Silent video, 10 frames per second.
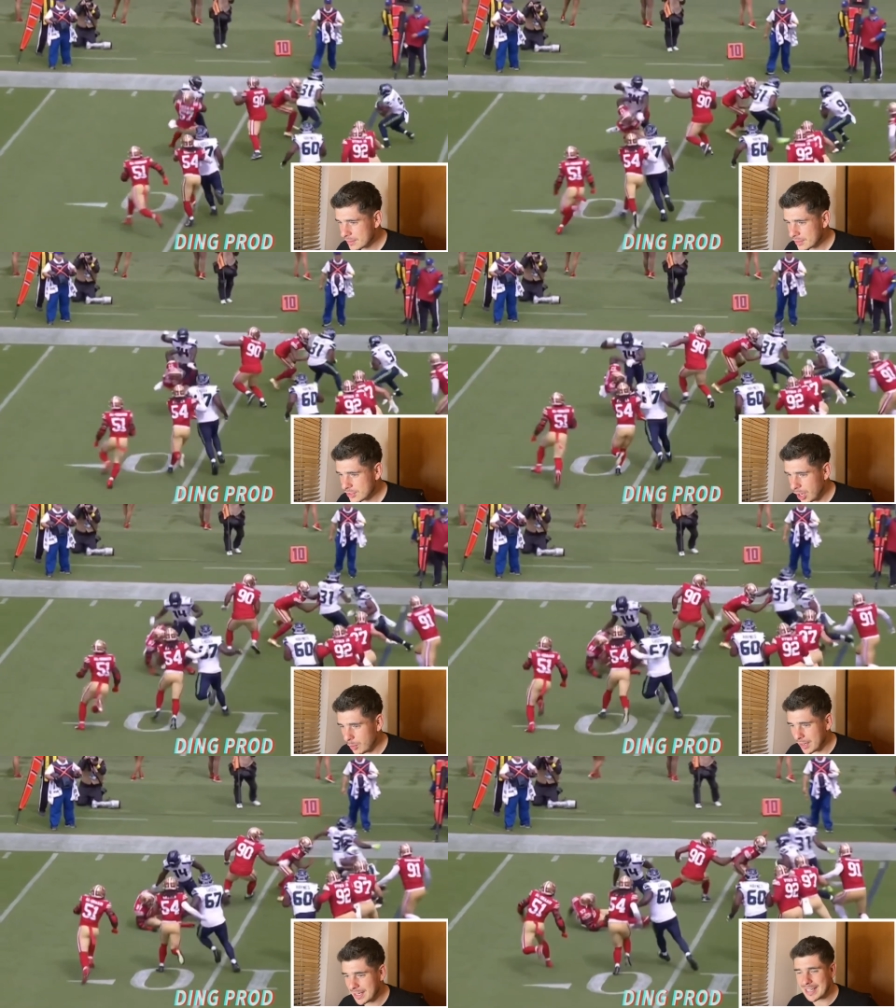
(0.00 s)
So
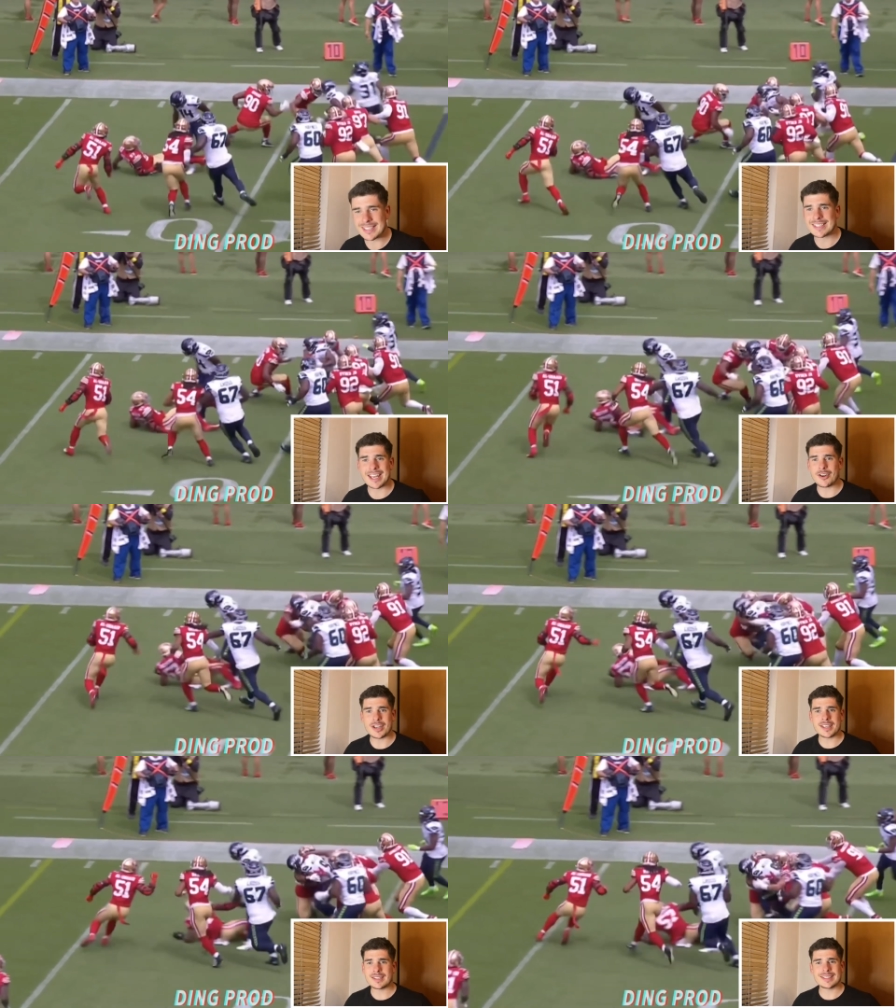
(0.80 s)
unnecessary.
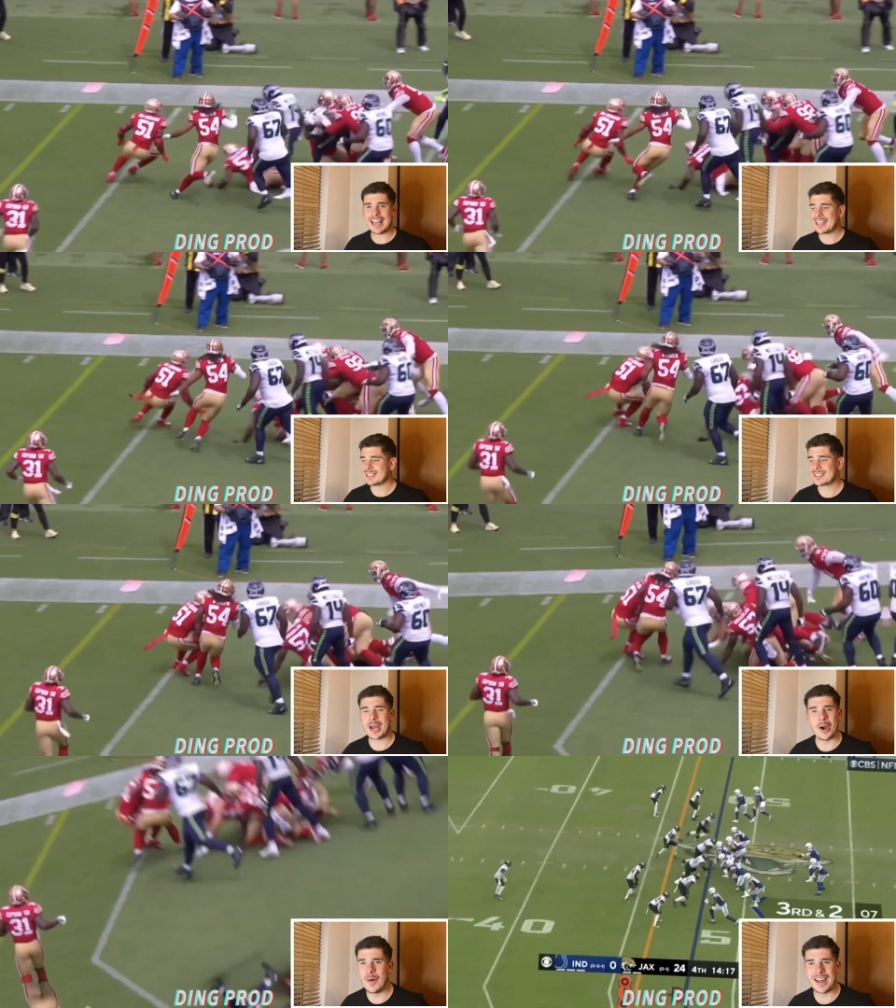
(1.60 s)
That is
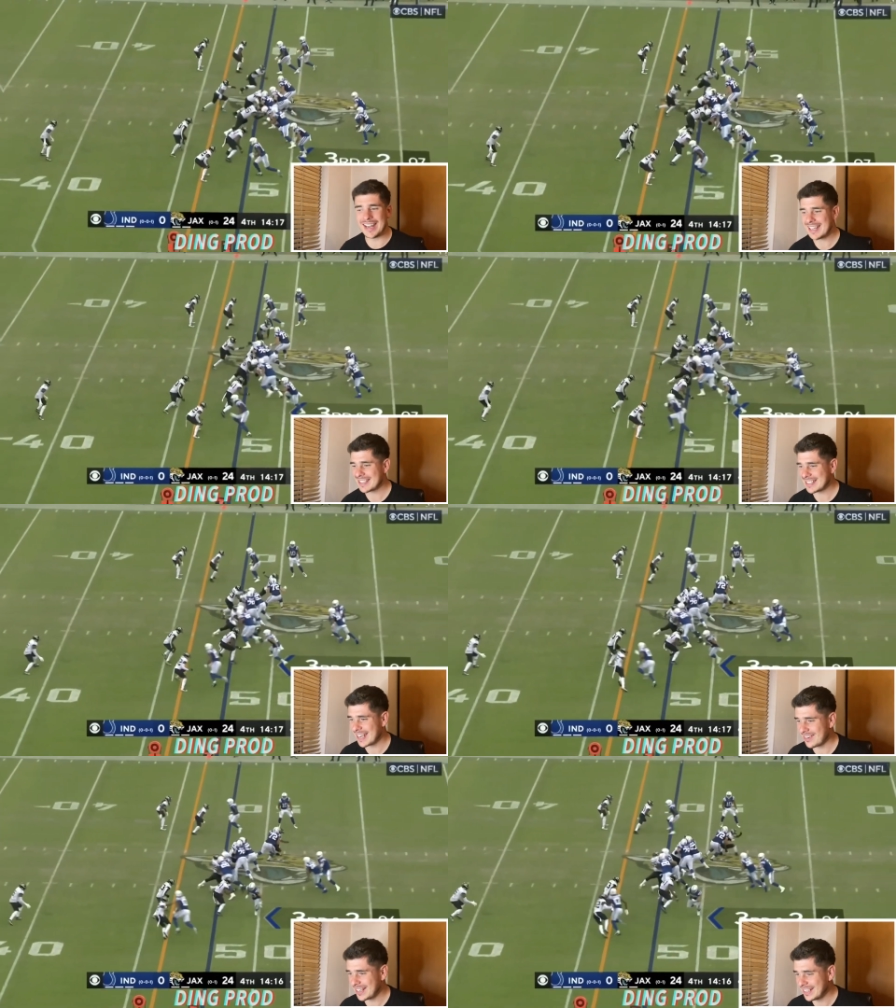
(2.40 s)
so
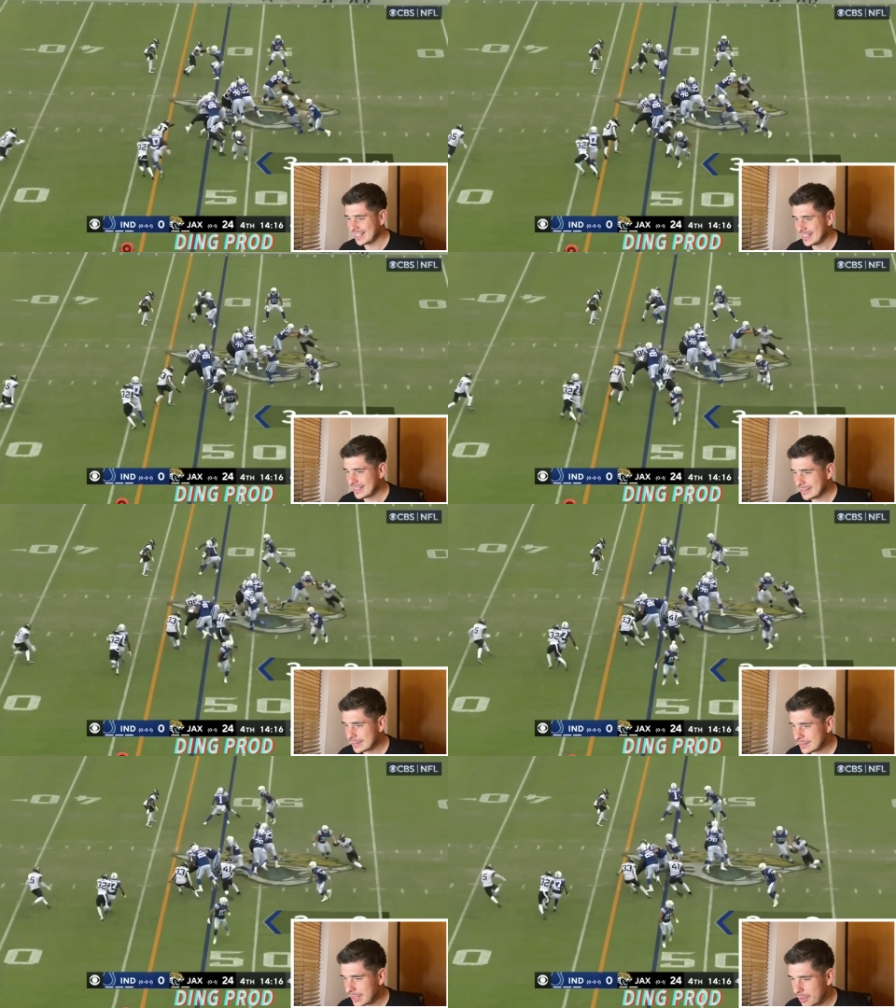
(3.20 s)
unnecessary.
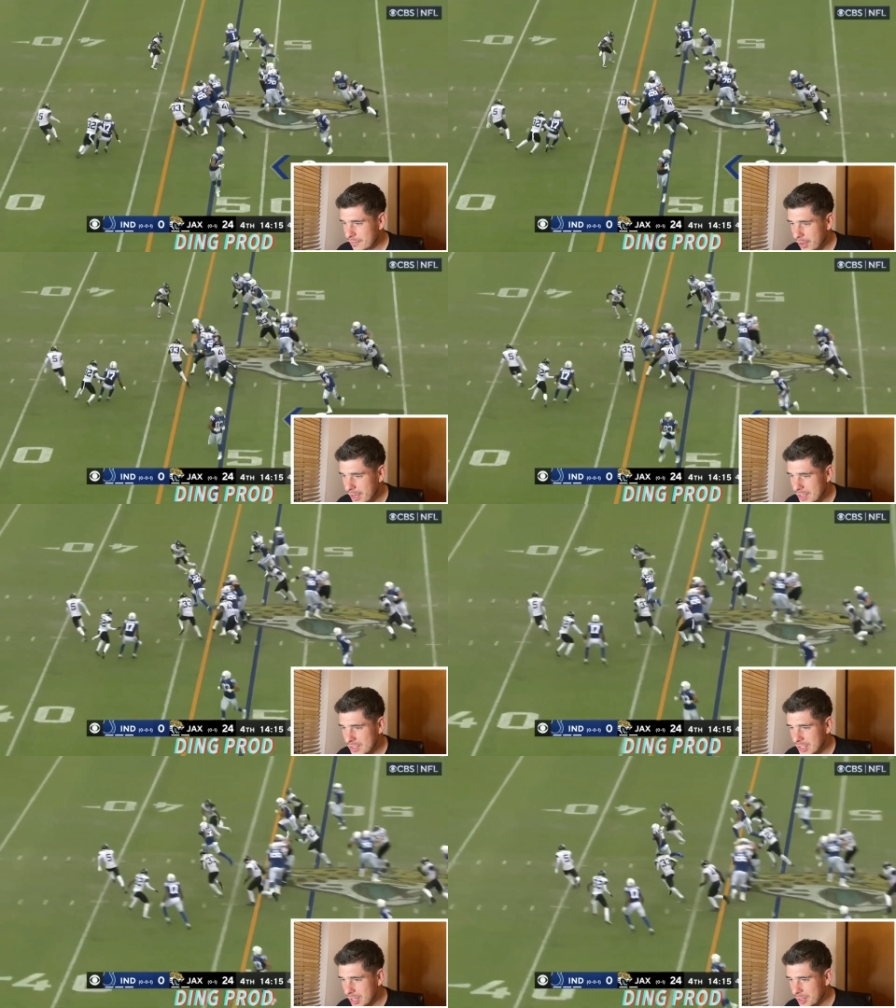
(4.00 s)
Now third and
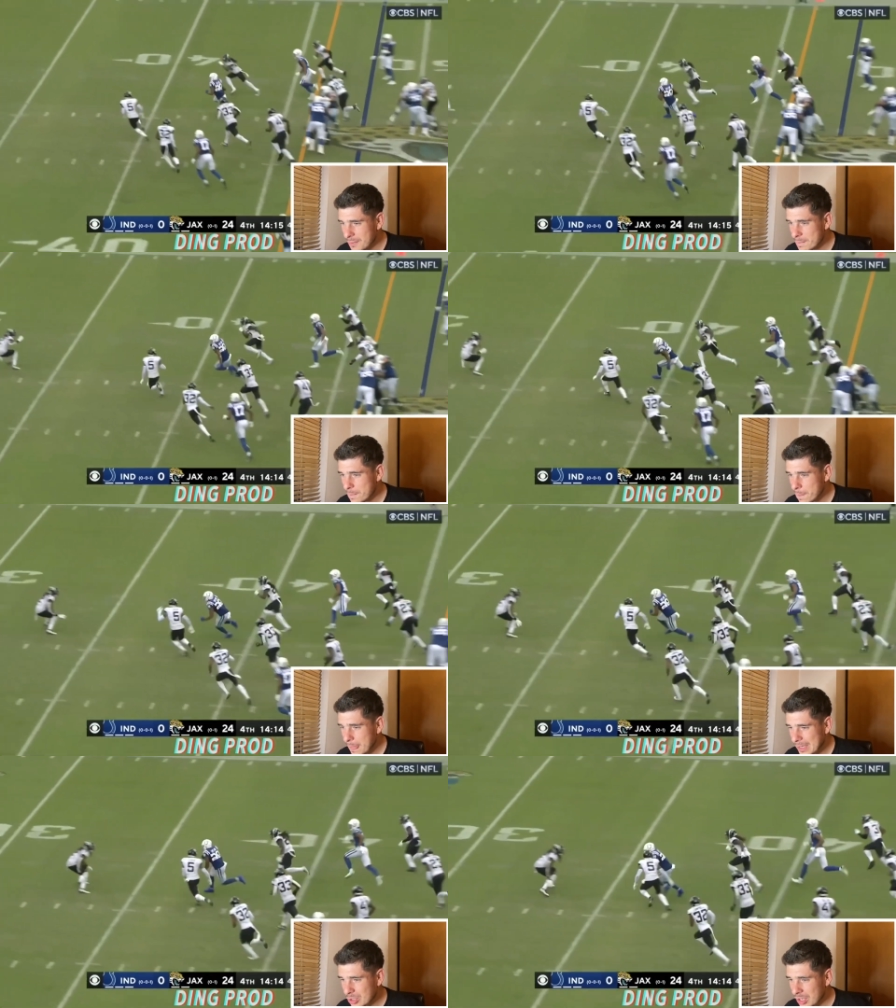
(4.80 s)
2,
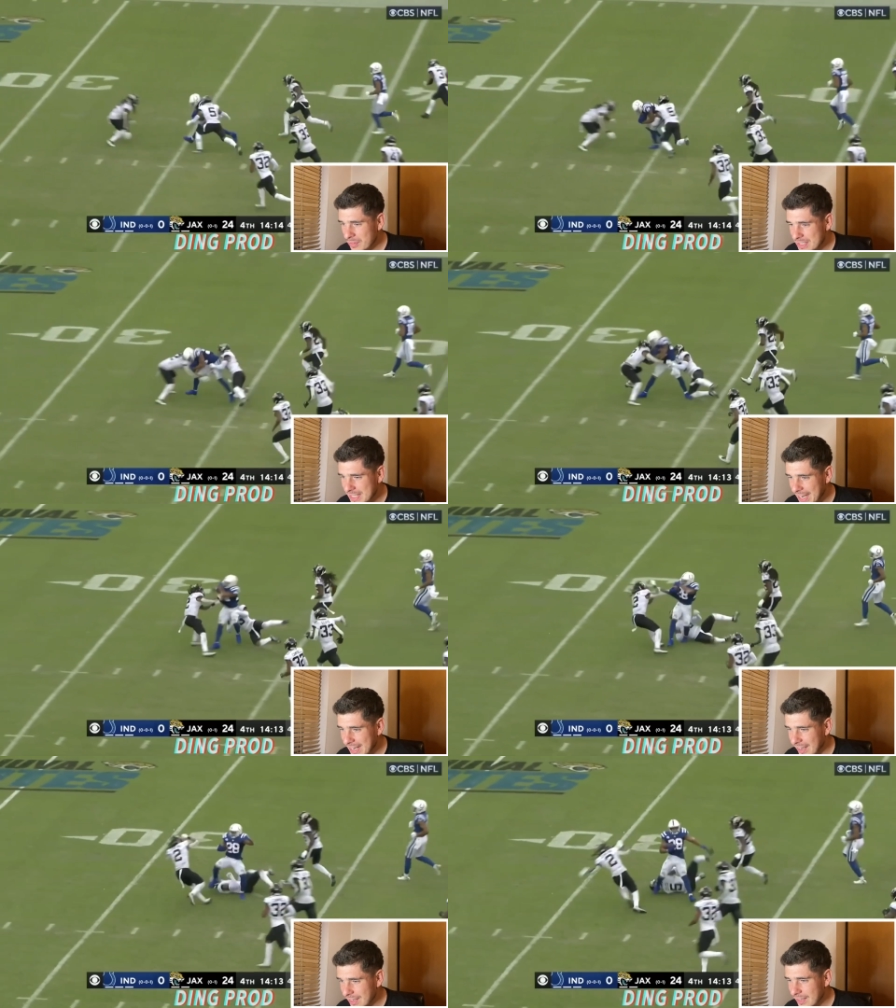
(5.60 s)
Jonathan
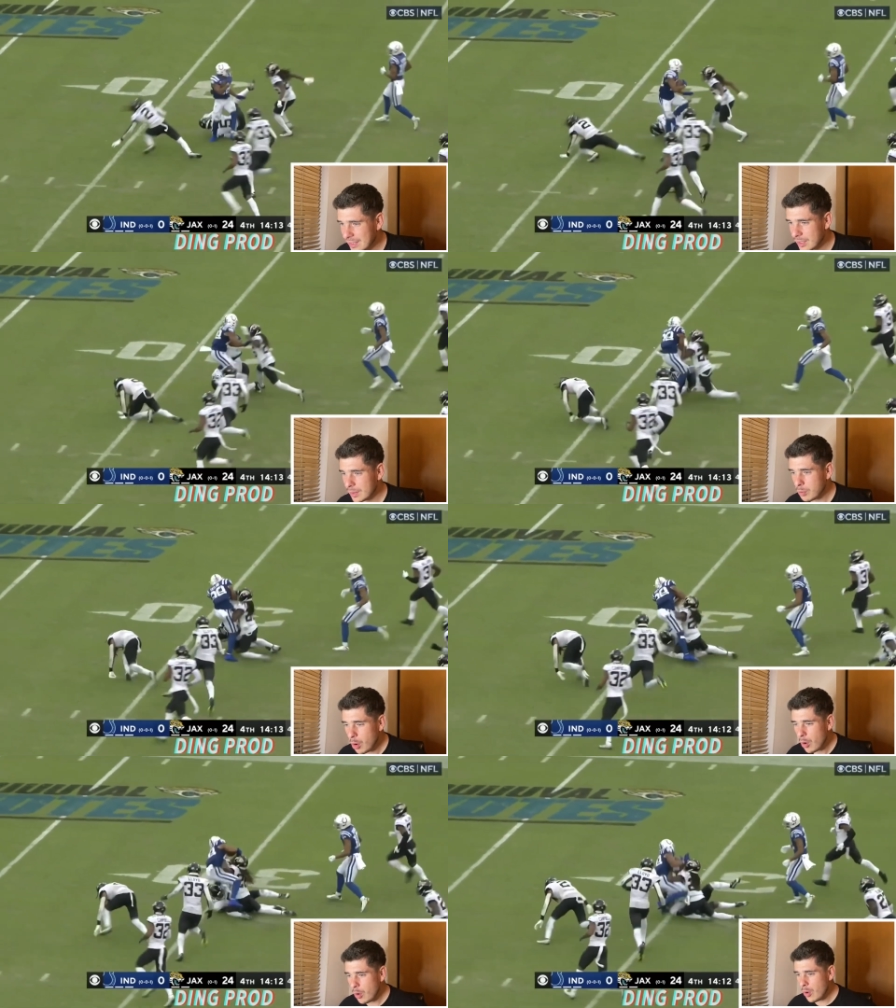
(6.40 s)
Taylor.
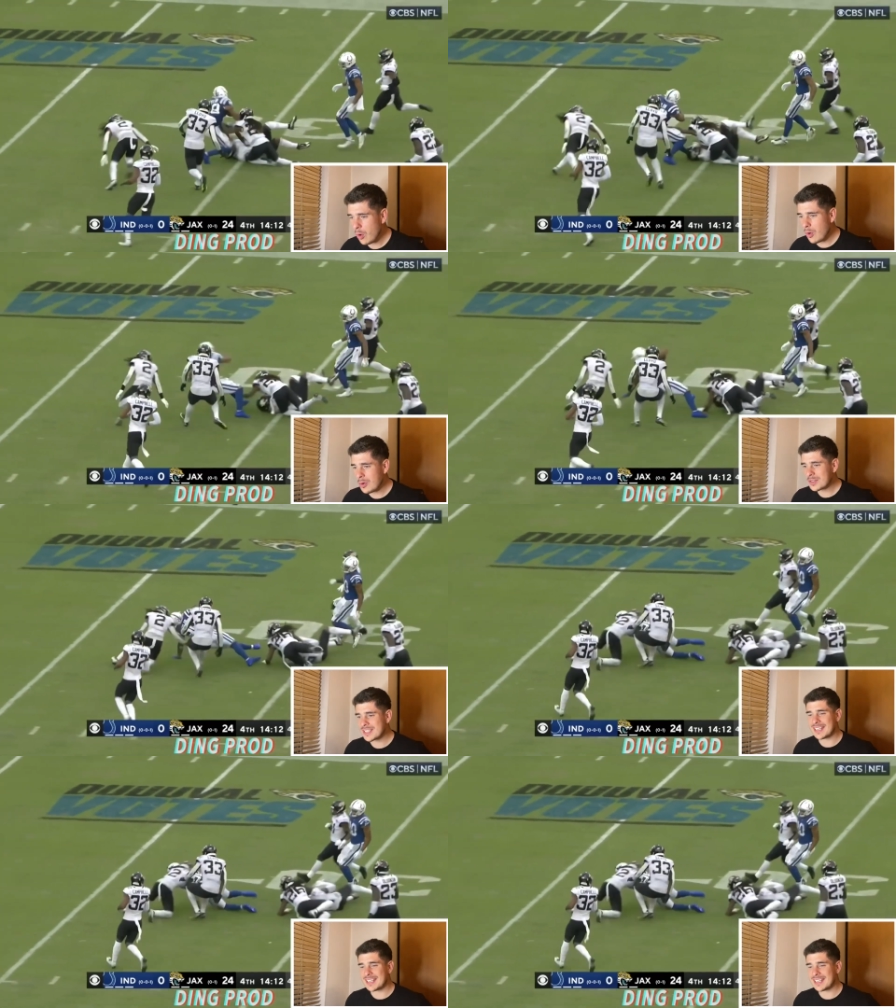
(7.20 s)
Woo! Sit